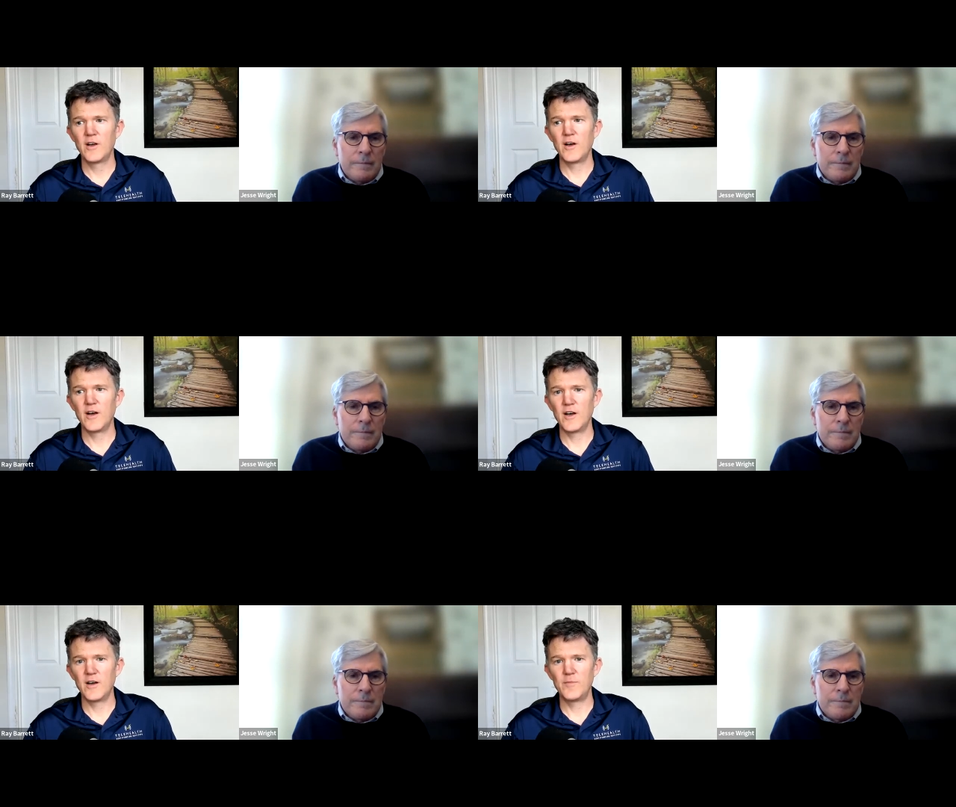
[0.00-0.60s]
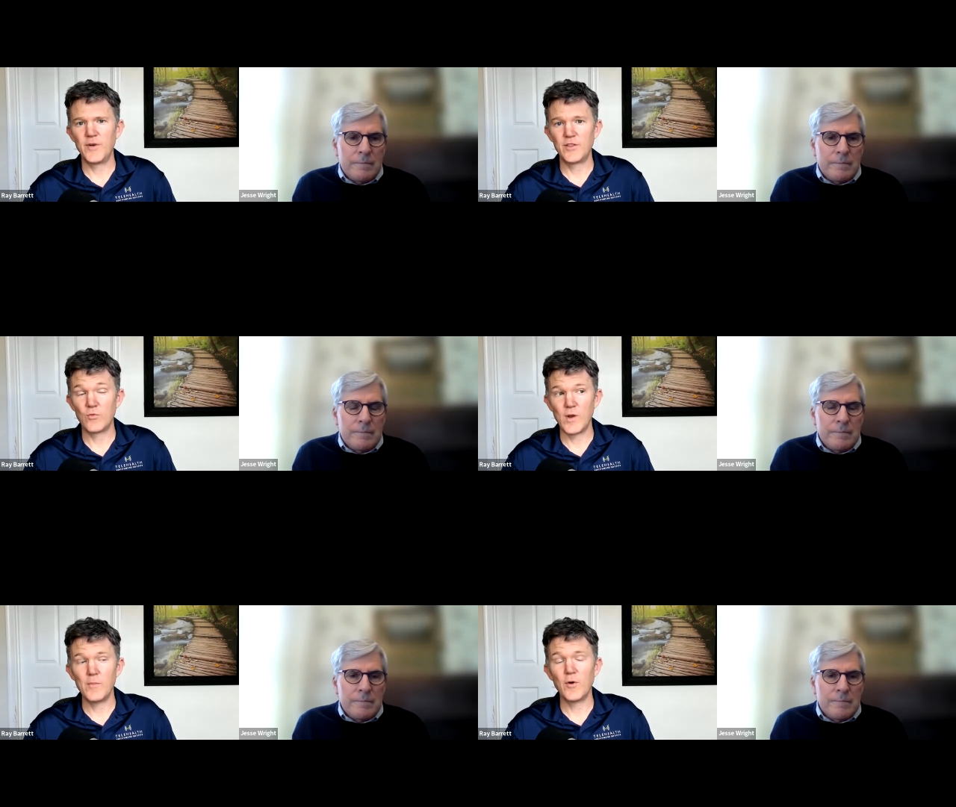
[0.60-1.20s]
Speaker 1: uh, but the
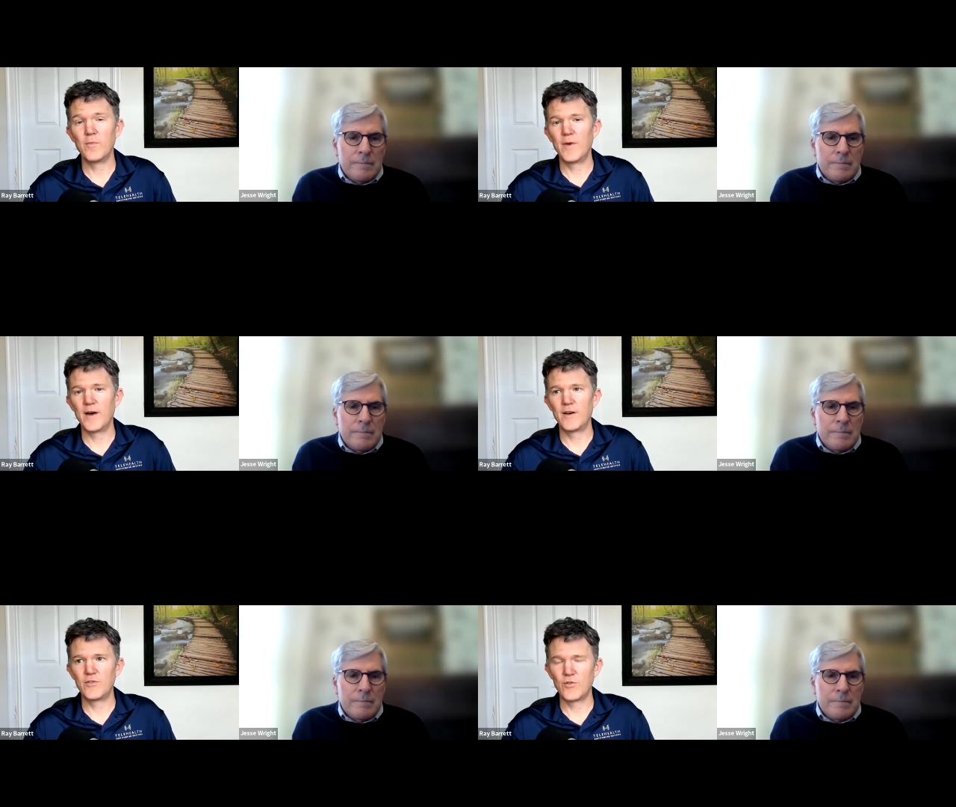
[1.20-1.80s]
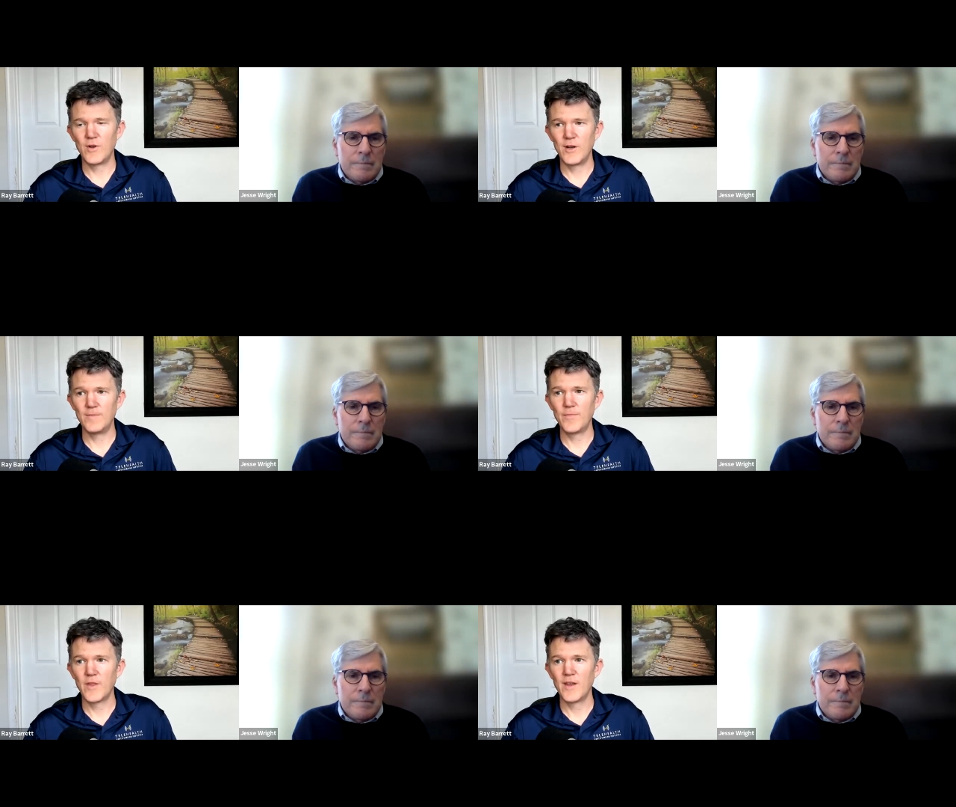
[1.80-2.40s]
remote monitoring.
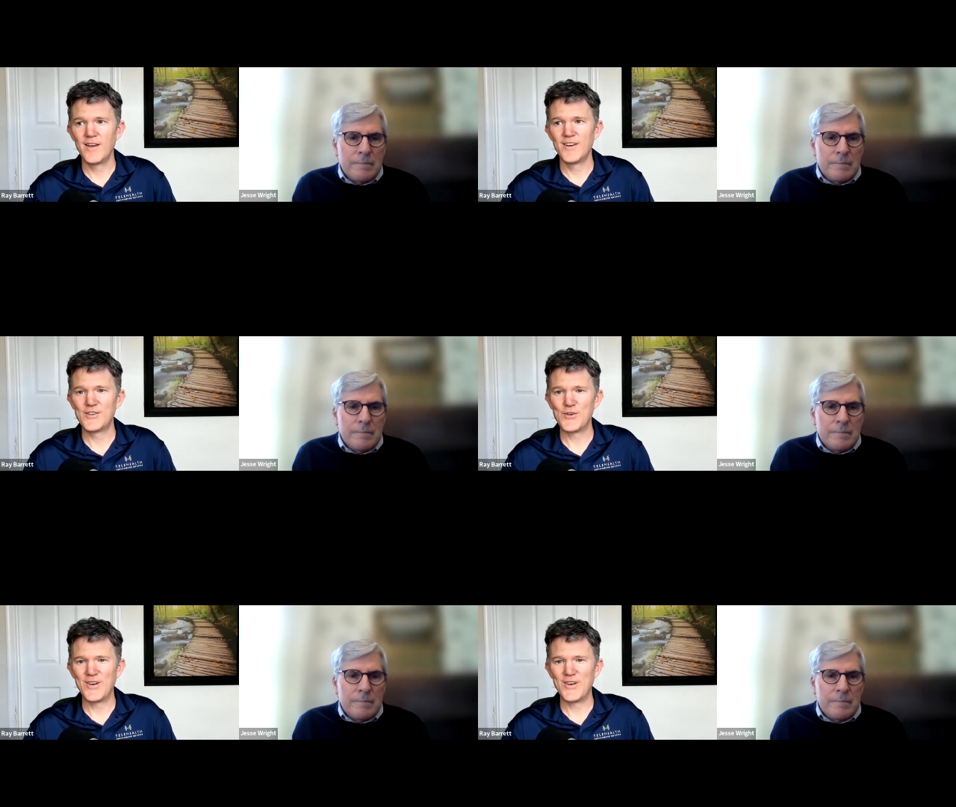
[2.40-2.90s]
So